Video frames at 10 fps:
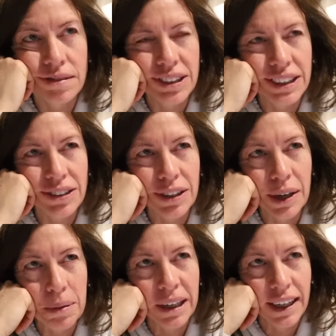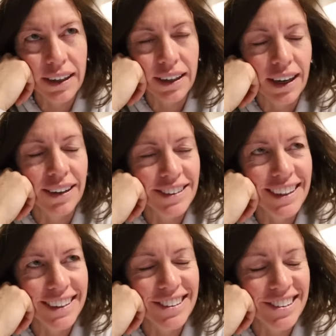Was yesterday Monday? Yeah,
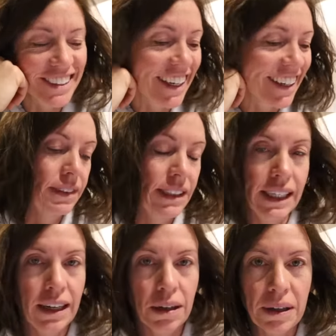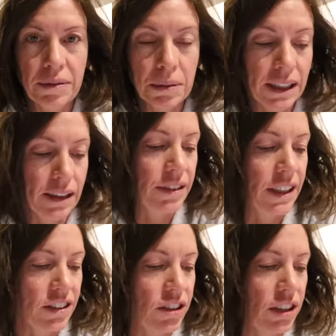today's Tuesday. The day got away from me, and I
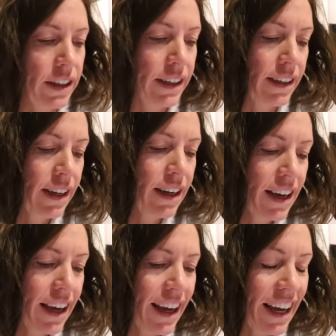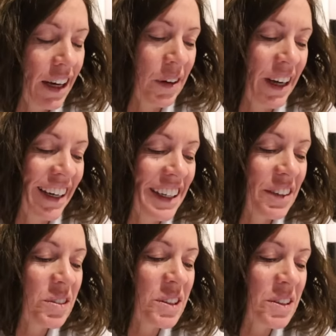forgot to share it. Anyway,
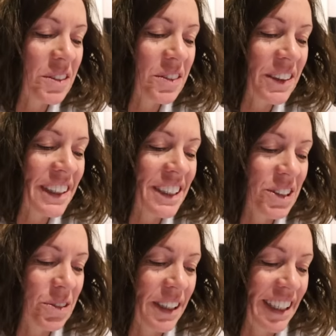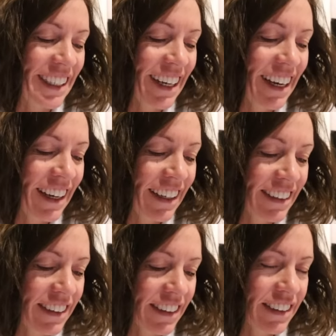it was really sweet,
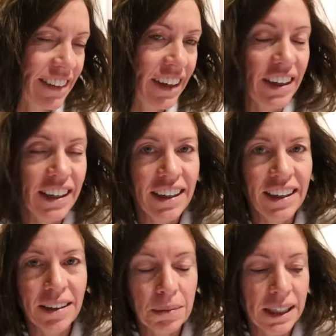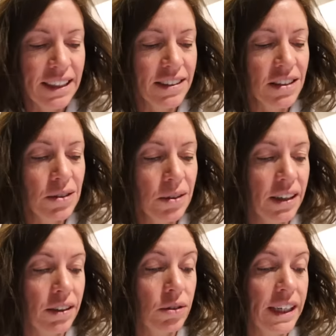and Erica, my niece, is
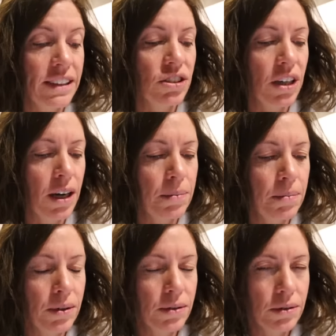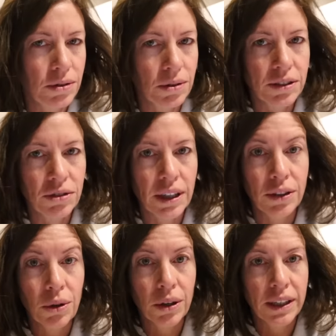doing a great job sort of
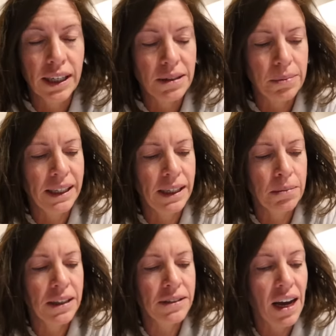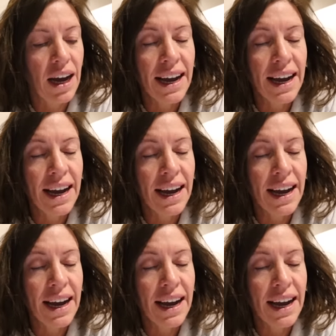trying to organize my emails.